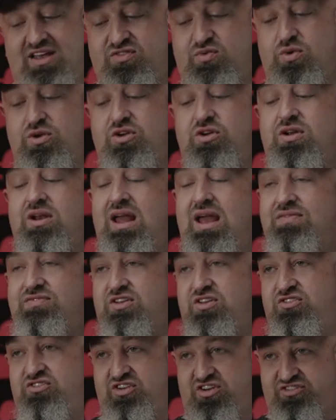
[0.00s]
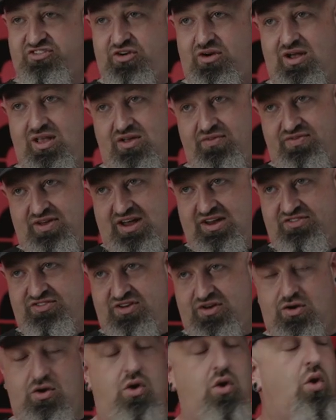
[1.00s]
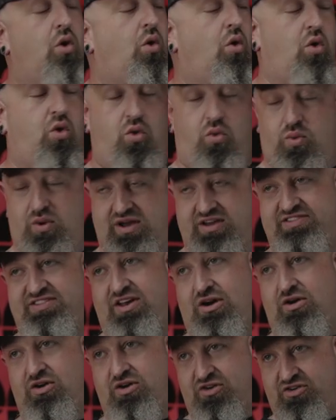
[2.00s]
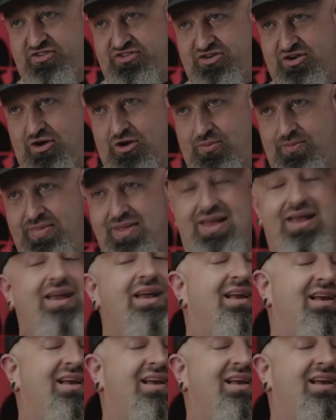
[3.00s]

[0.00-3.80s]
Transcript: that's when you're gonna have to adjust your elevation or recenter your scope.